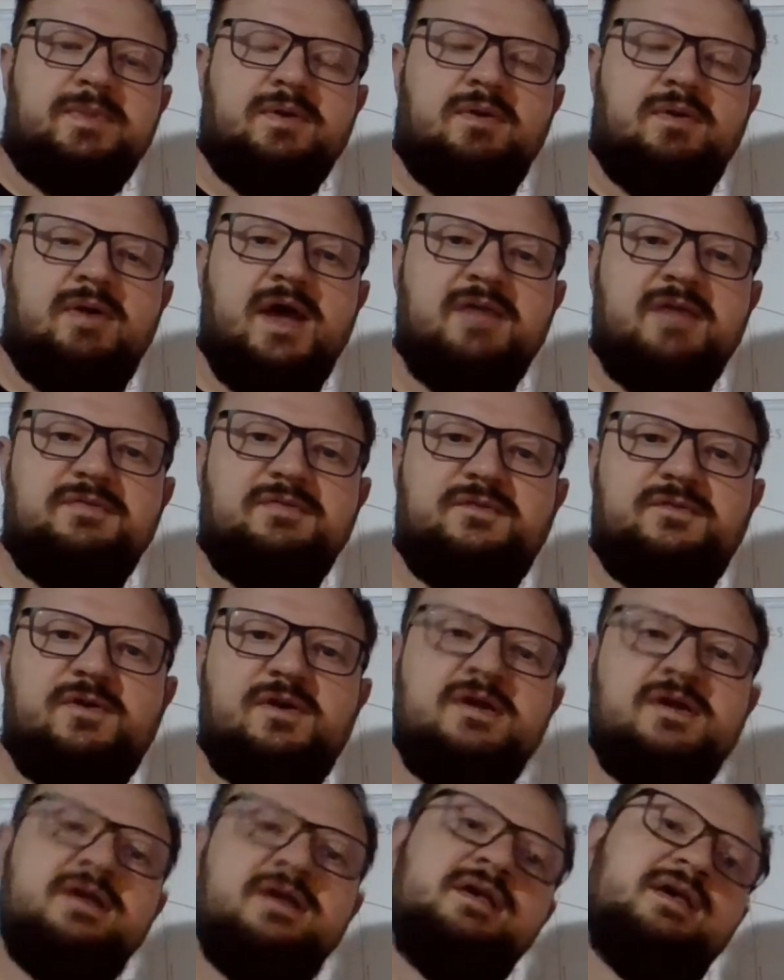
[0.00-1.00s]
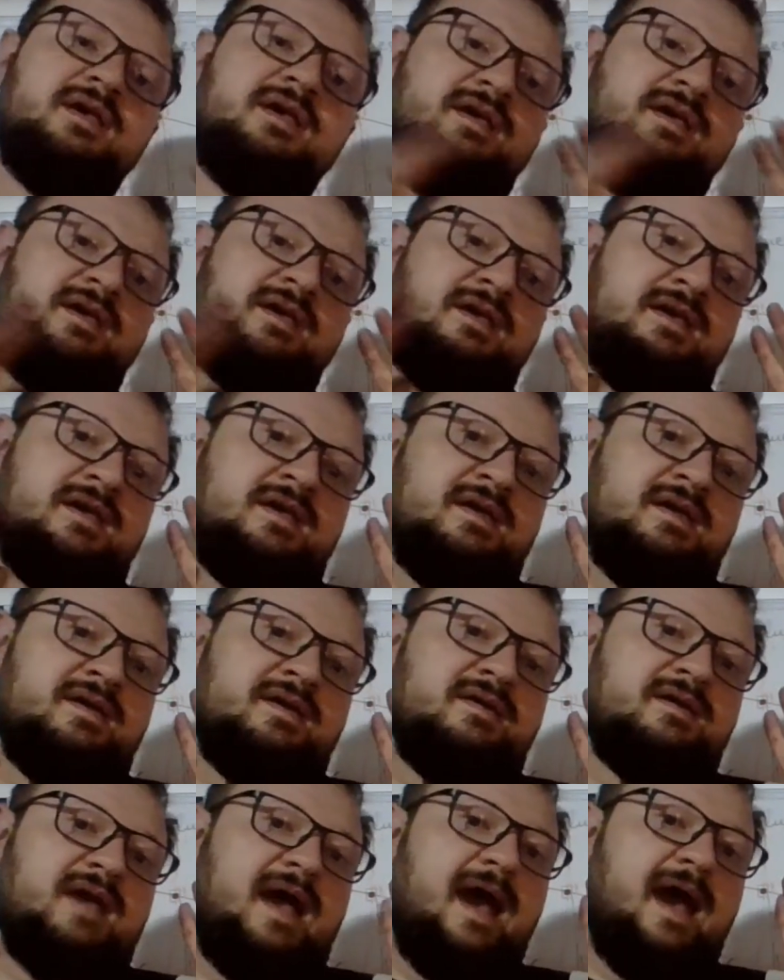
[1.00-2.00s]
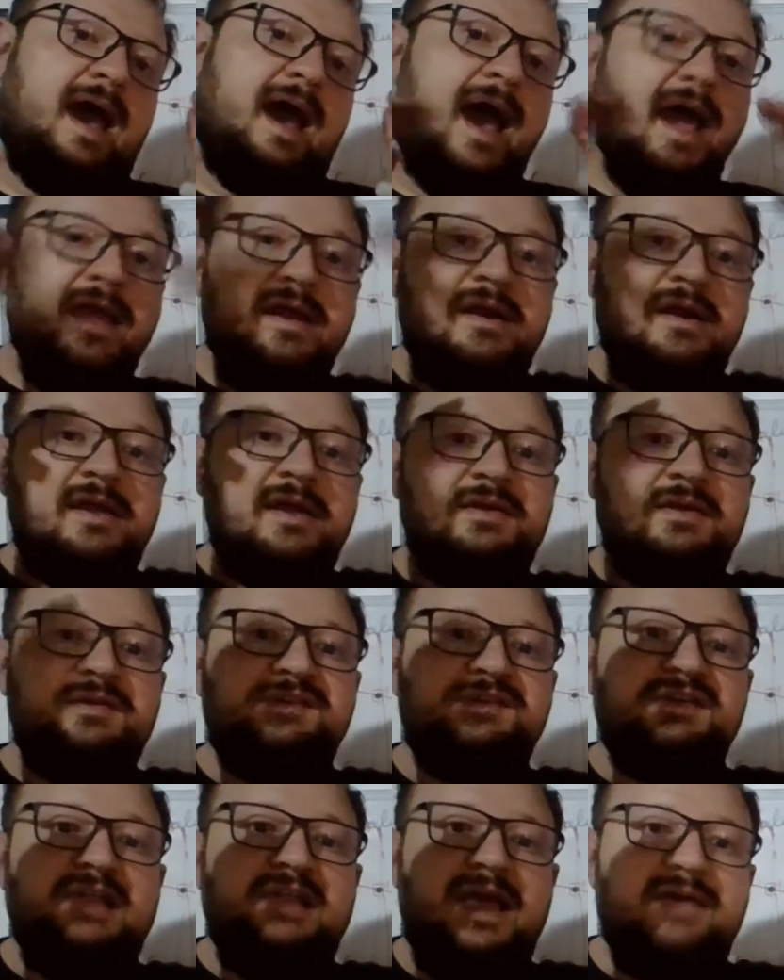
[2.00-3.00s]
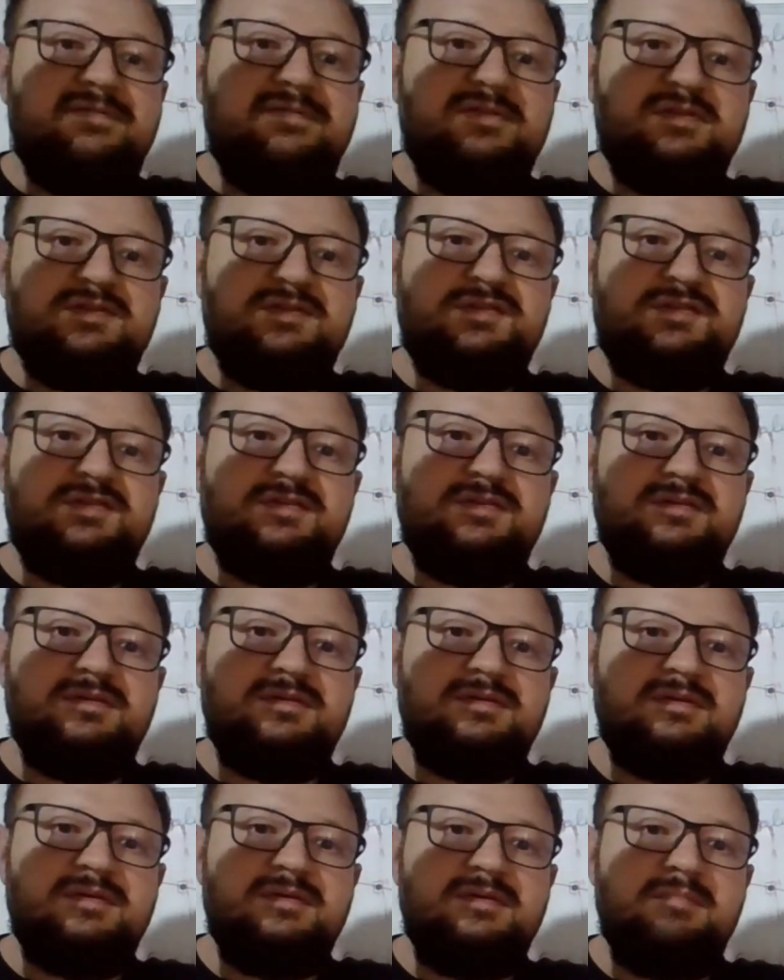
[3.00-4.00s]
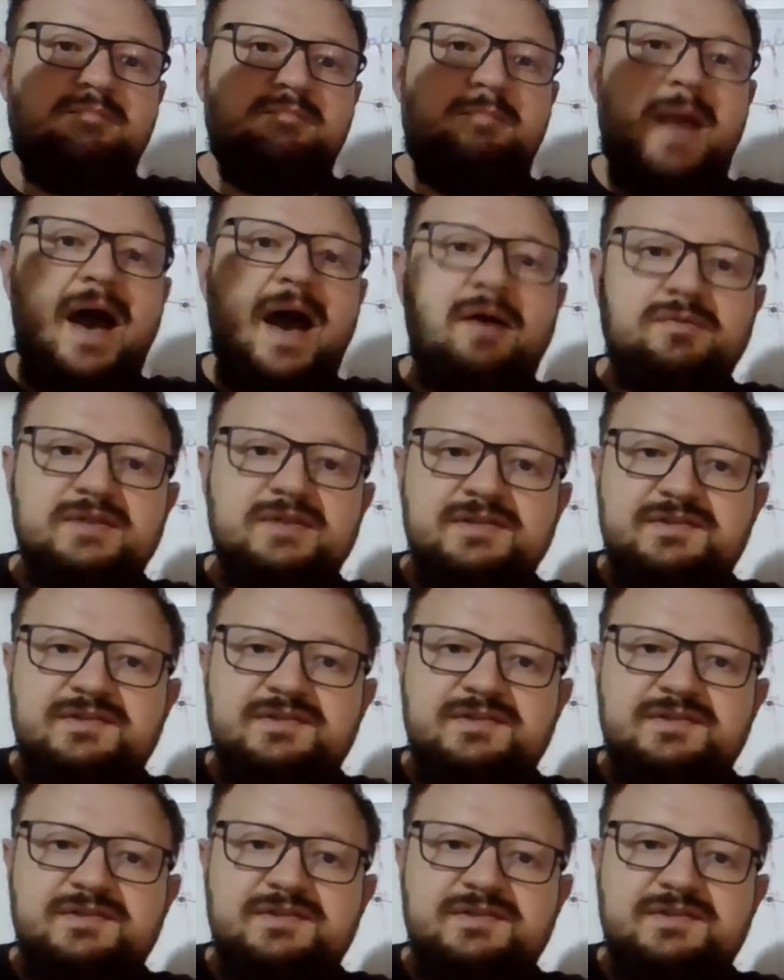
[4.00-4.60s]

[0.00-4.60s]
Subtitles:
All right, for higher energy levels, bounded